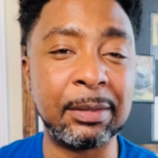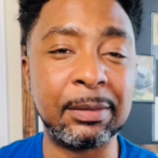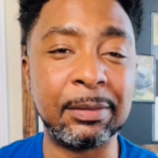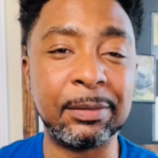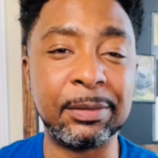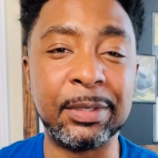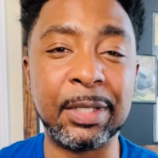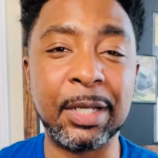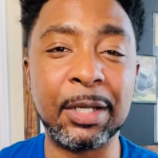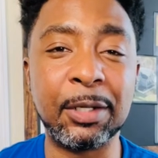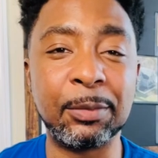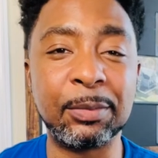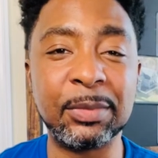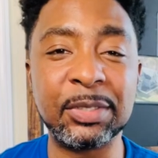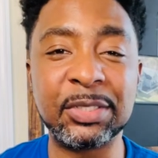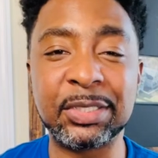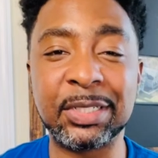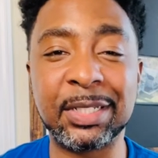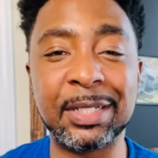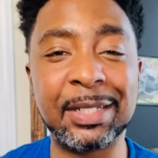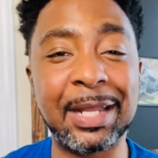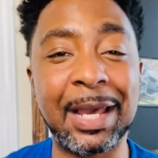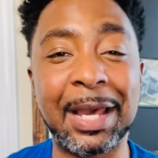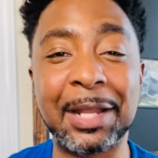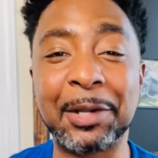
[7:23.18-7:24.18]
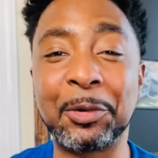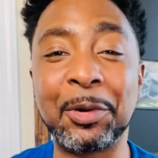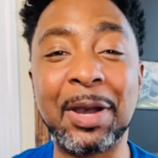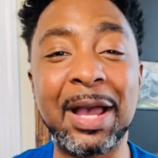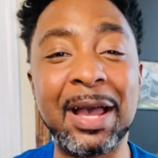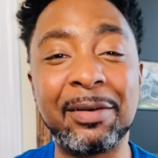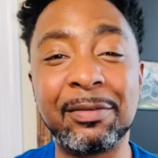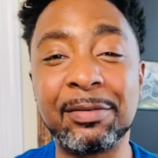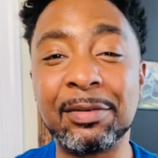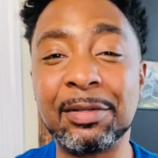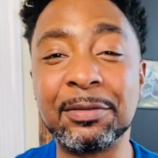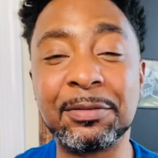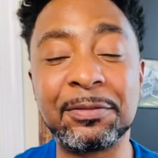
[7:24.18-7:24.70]
Deal Machine. I don't
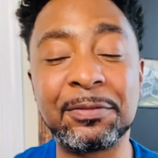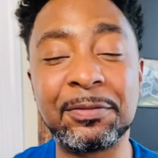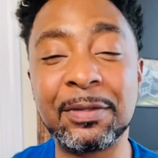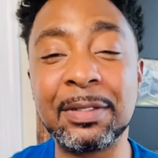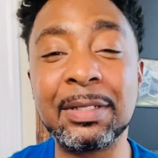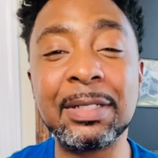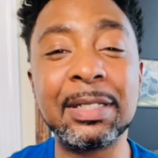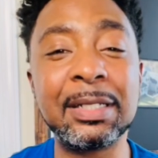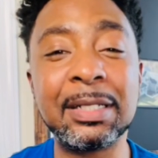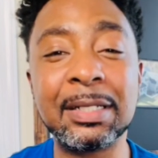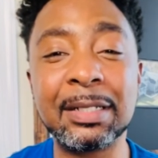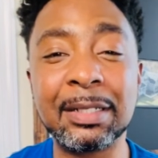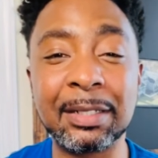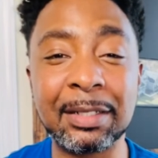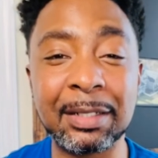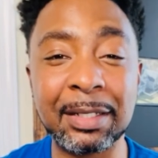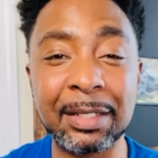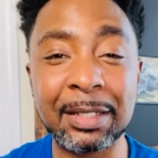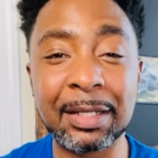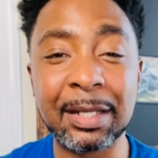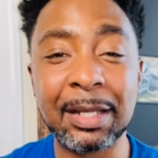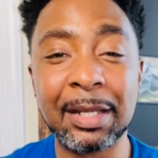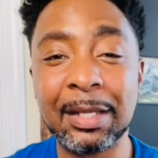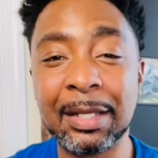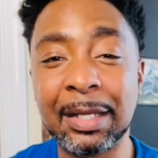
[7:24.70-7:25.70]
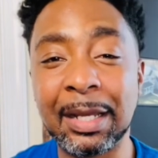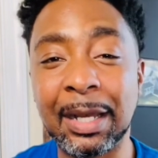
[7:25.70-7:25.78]
have an affiliate link.